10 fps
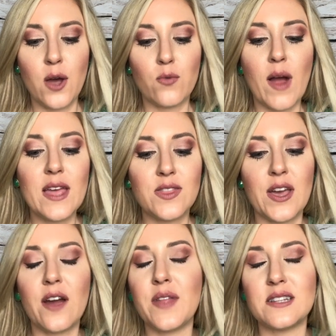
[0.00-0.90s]
Right
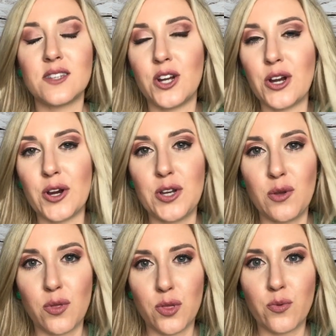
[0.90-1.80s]
there, that's gonna earn
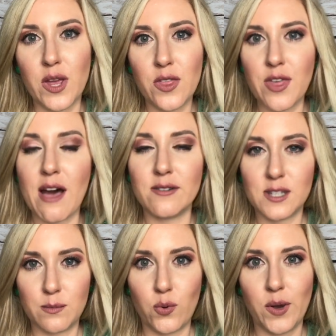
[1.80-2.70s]
you
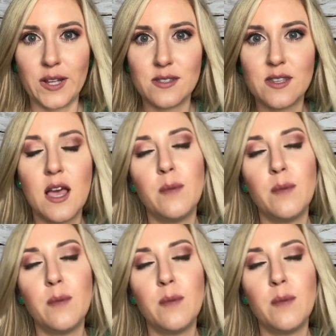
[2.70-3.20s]
3,000 points